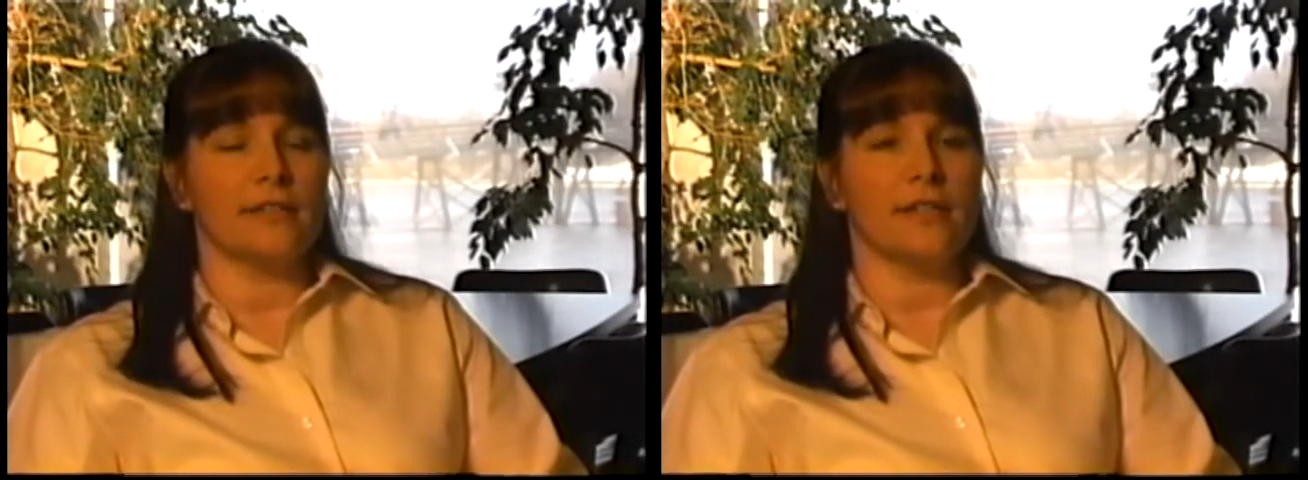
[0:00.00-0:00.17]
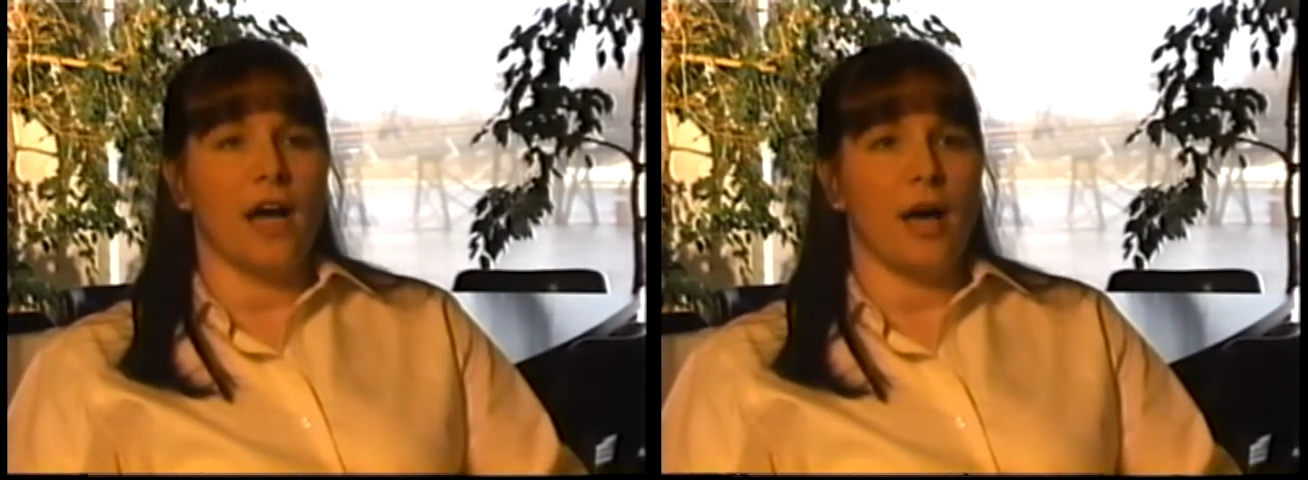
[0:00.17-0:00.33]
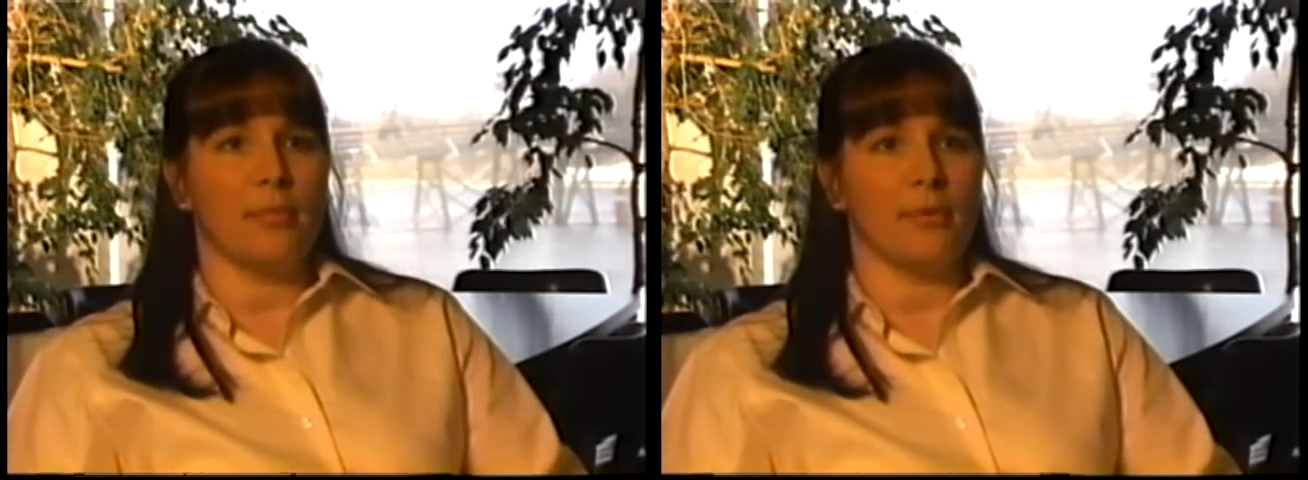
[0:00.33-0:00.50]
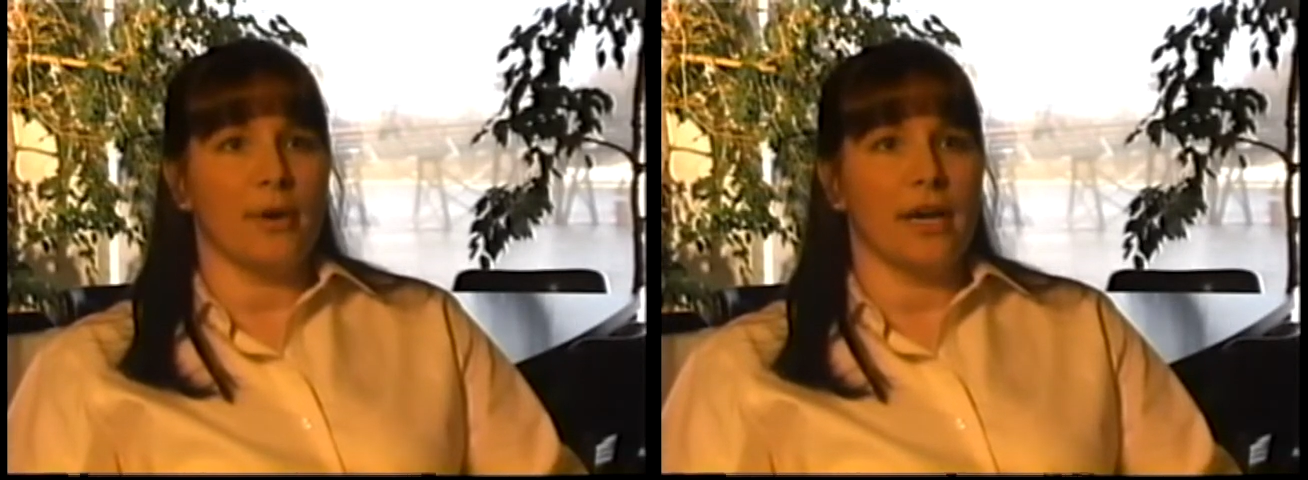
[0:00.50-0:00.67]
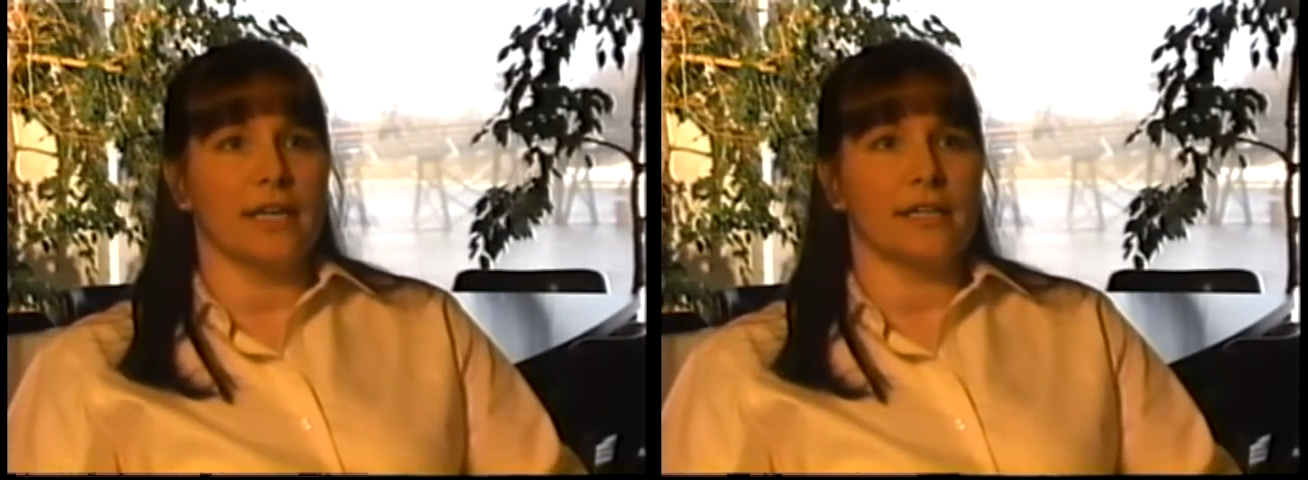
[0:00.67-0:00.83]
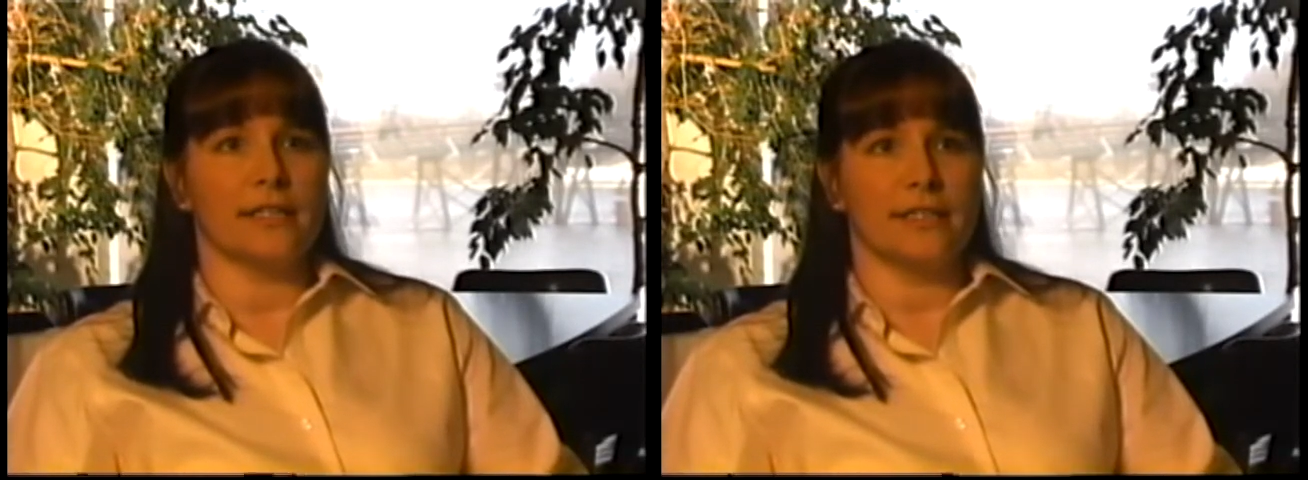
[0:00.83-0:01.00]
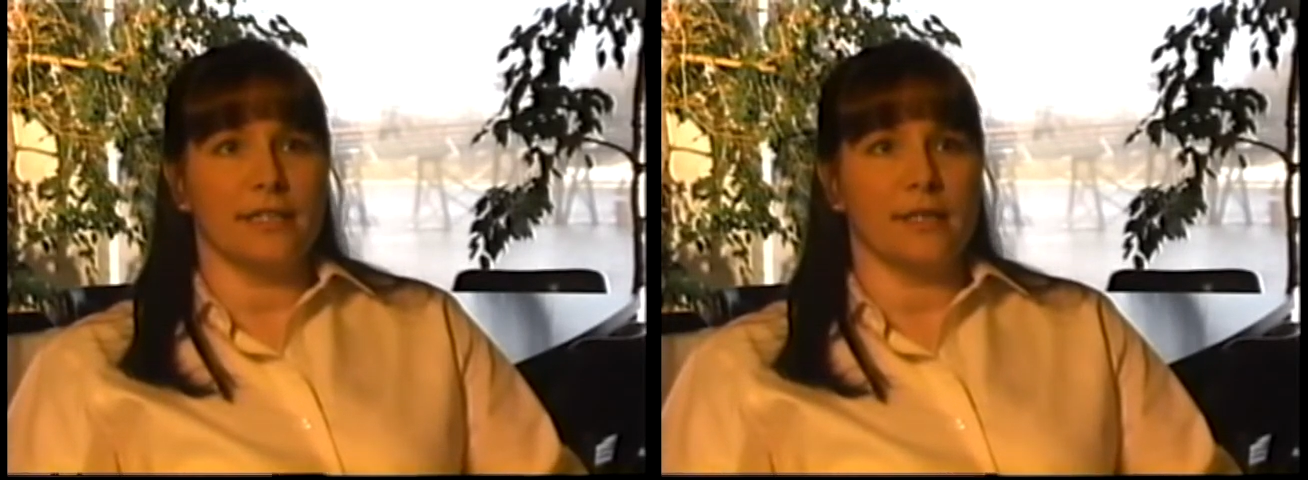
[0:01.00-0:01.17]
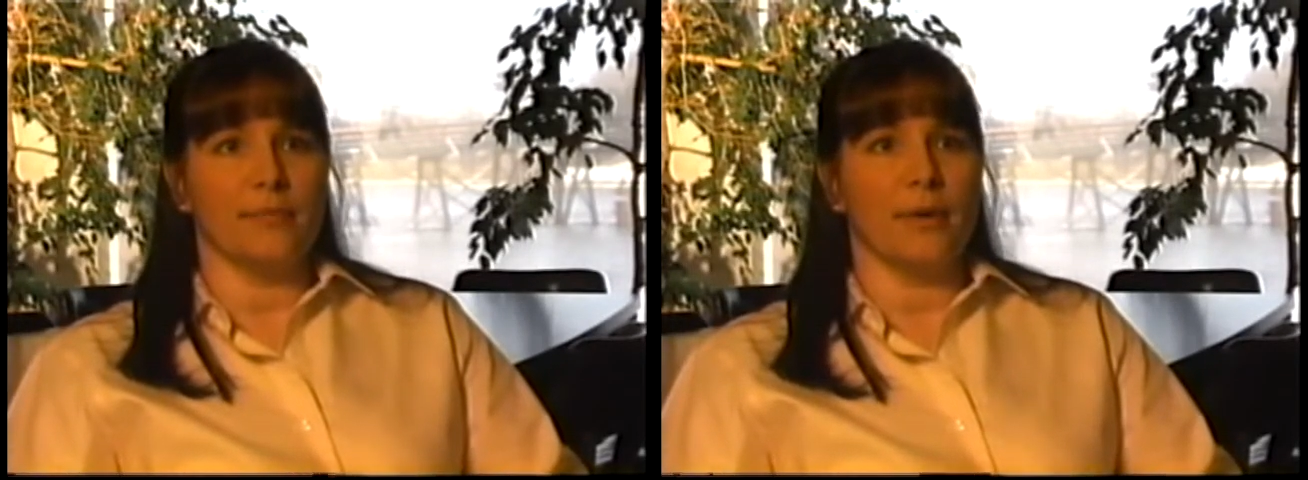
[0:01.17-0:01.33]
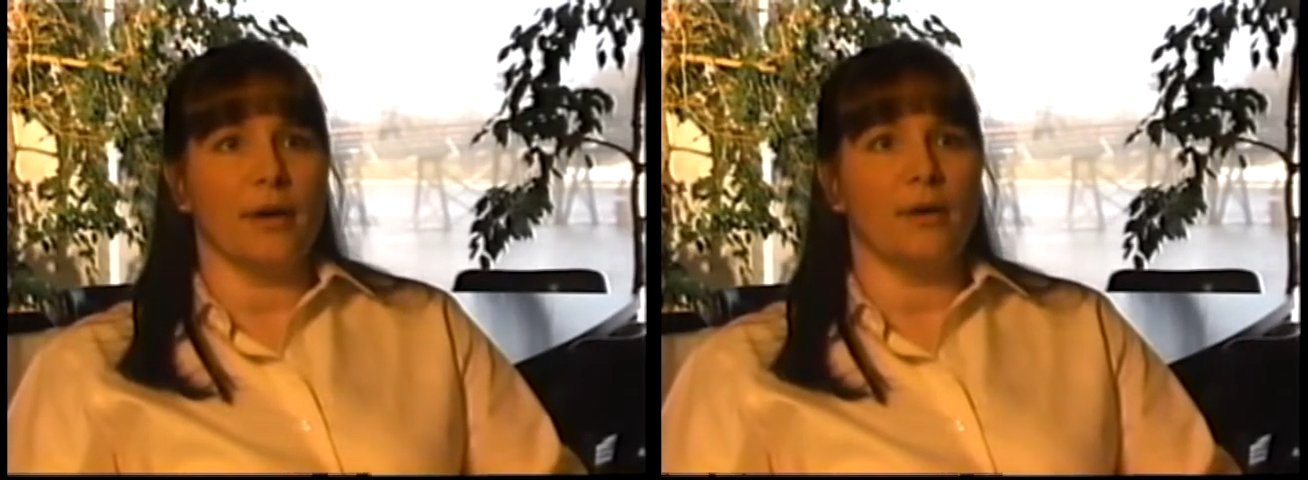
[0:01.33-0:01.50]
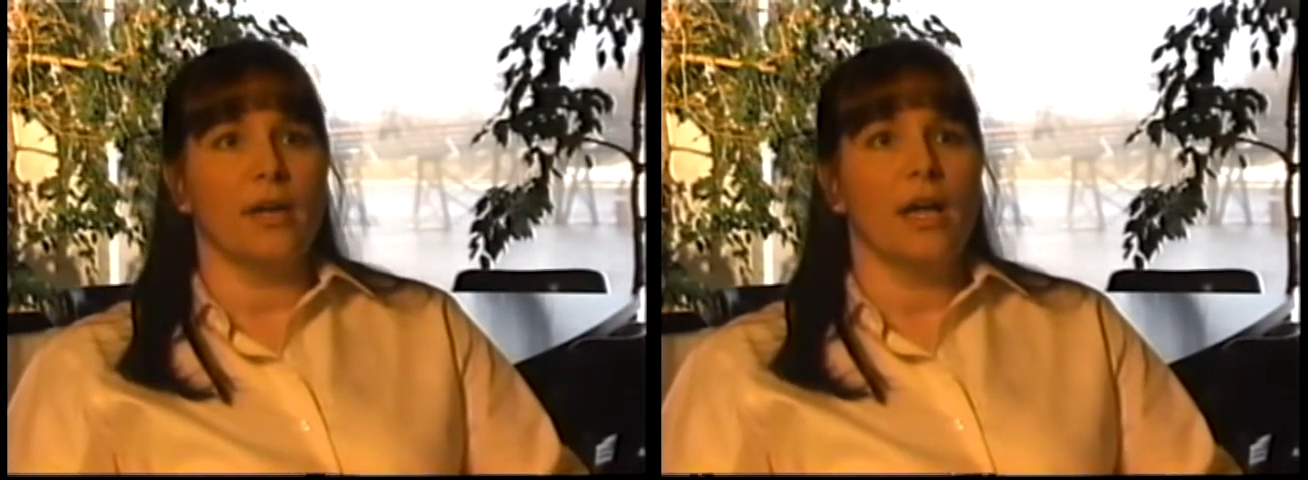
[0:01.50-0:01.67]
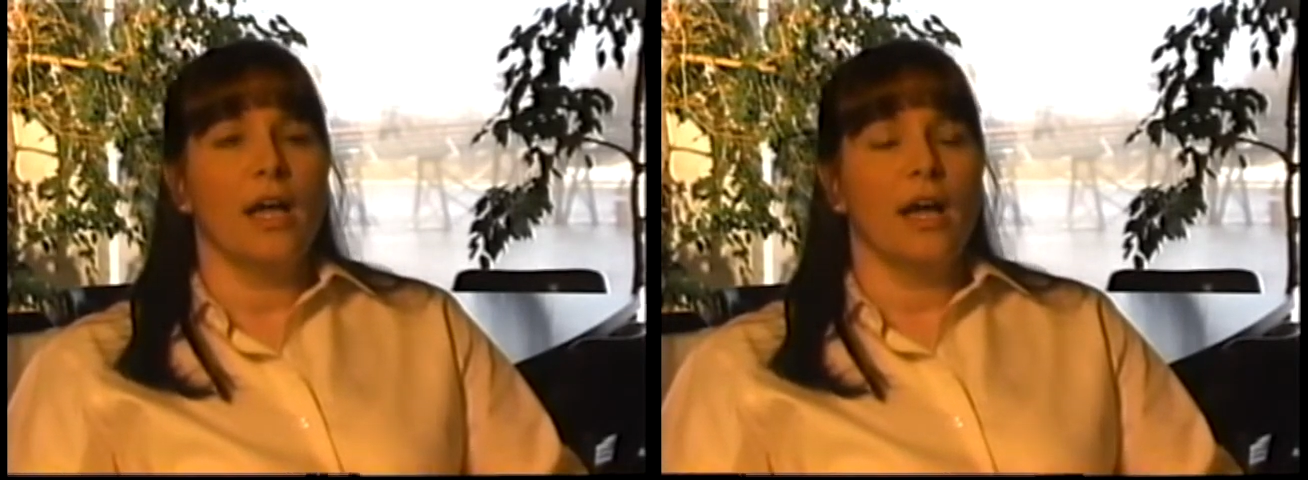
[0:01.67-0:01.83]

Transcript: is operating a steamboat